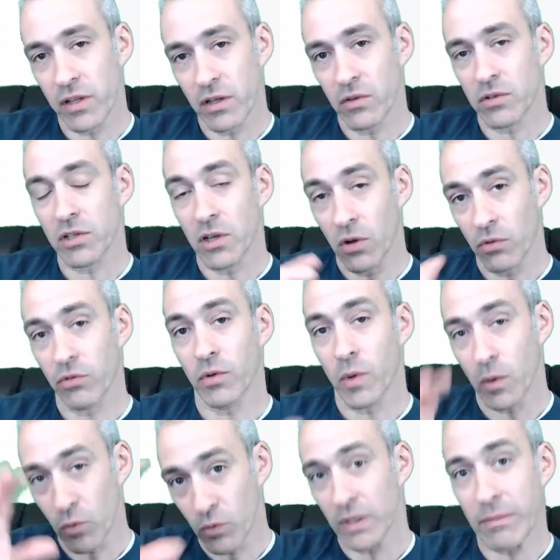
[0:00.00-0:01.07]
to go through what
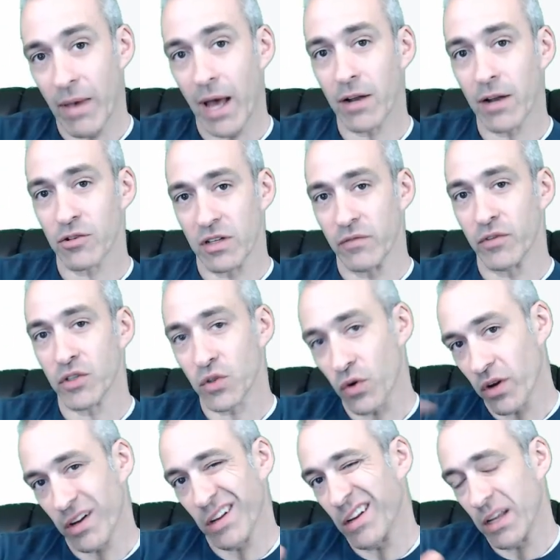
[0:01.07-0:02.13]
really matters in inventory
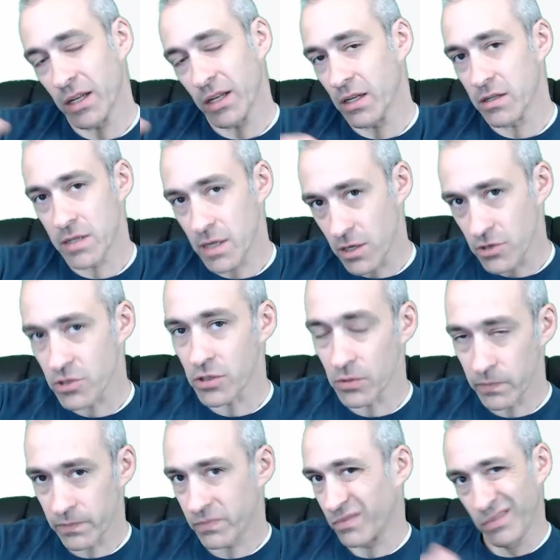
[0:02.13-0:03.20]
in a day or two.
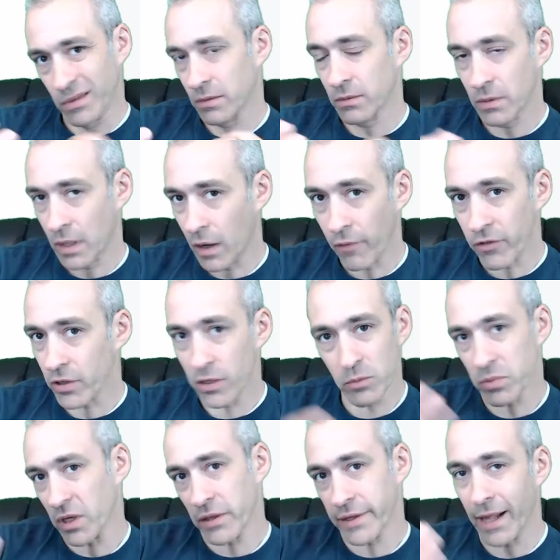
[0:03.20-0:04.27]
However, it'll be
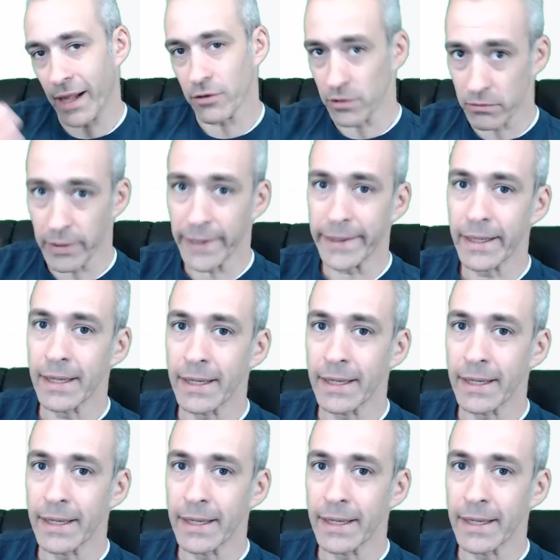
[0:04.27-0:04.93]
on the calendar, right?